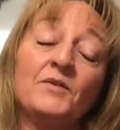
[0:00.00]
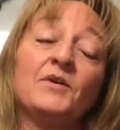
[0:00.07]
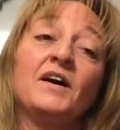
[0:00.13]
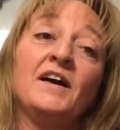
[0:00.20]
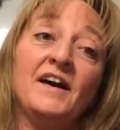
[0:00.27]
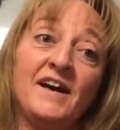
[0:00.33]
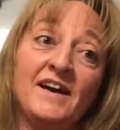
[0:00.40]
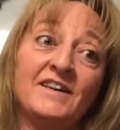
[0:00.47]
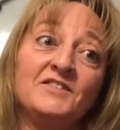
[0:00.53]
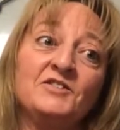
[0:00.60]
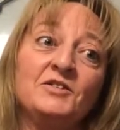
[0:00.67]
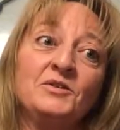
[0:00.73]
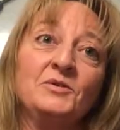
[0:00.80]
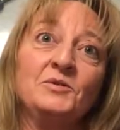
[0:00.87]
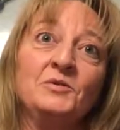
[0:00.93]
I had
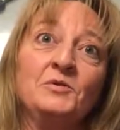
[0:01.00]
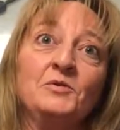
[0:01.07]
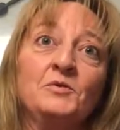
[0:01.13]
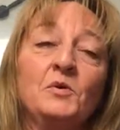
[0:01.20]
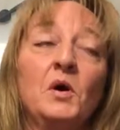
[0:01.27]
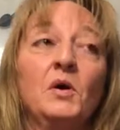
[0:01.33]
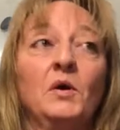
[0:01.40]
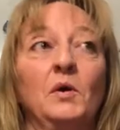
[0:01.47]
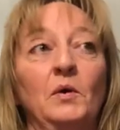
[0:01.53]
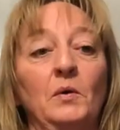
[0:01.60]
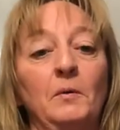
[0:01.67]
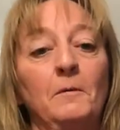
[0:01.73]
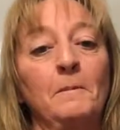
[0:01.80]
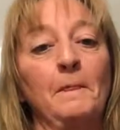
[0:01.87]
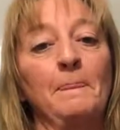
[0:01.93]
to
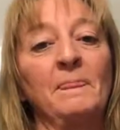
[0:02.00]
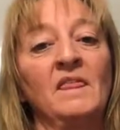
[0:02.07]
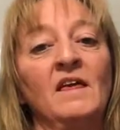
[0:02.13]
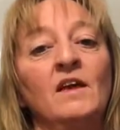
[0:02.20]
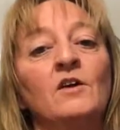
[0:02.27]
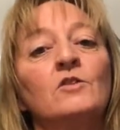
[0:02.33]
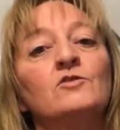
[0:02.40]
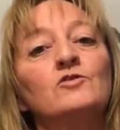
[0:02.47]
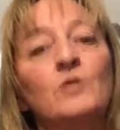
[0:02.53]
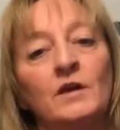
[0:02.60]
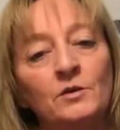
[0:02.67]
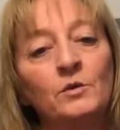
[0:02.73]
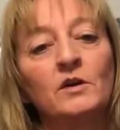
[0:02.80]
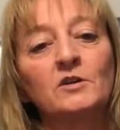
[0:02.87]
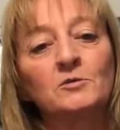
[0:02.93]
try
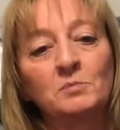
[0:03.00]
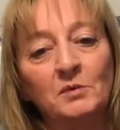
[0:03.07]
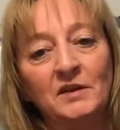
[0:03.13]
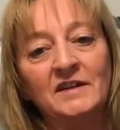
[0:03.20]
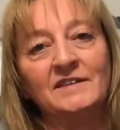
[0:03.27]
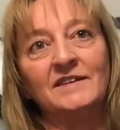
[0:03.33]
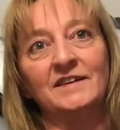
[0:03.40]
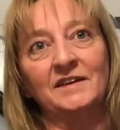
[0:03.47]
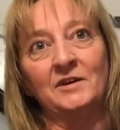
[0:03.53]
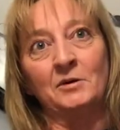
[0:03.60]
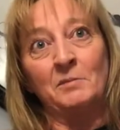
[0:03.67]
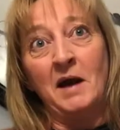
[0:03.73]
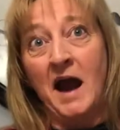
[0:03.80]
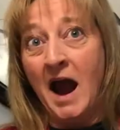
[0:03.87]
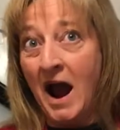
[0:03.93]
to explain to
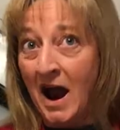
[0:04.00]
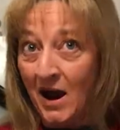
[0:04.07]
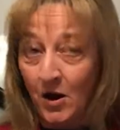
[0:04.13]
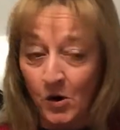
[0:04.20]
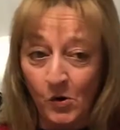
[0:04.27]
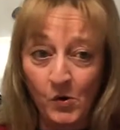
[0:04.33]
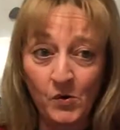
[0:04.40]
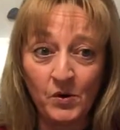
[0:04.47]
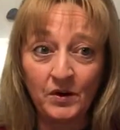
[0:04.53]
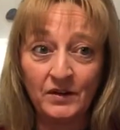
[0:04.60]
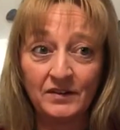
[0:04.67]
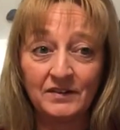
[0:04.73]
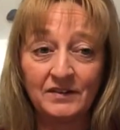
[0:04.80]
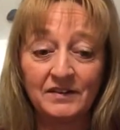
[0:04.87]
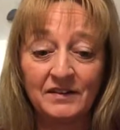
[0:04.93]
him how
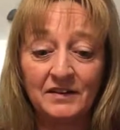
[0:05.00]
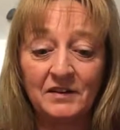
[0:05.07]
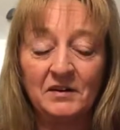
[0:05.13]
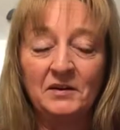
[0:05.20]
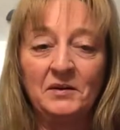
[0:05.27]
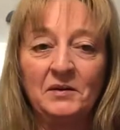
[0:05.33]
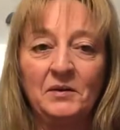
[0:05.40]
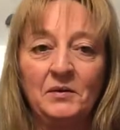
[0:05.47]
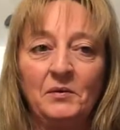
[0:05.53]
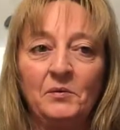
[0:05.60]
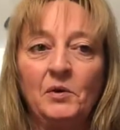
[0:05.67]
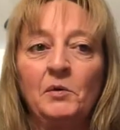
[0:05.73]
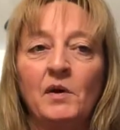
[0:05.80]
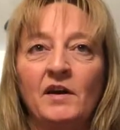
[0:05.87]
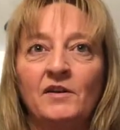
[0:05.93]

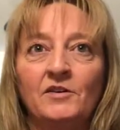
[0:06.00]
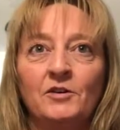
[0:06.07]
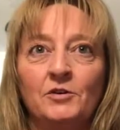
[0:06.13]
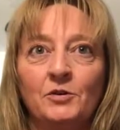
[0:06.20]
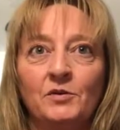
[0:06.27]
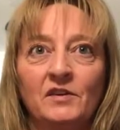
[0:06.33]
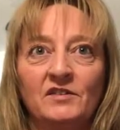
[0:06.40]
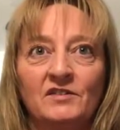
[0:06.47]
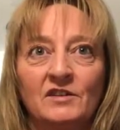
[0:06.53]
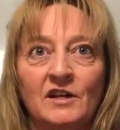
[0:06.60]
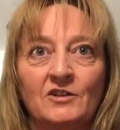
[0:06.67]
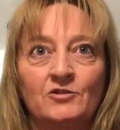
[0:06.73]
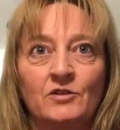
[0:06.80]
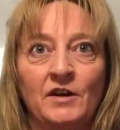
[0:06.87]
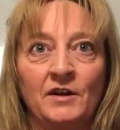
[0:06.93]
we wanted to do these
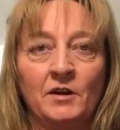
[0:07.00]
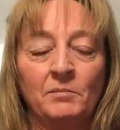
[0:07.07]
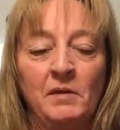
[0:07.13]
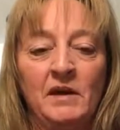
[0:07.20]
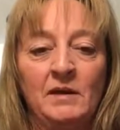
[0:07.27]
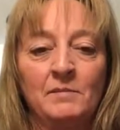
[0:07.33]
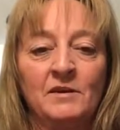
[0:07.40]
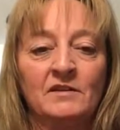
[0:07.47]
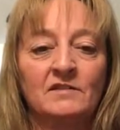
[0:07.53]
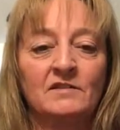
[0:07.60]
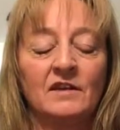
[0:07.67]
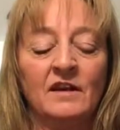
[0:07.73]
electronic payments.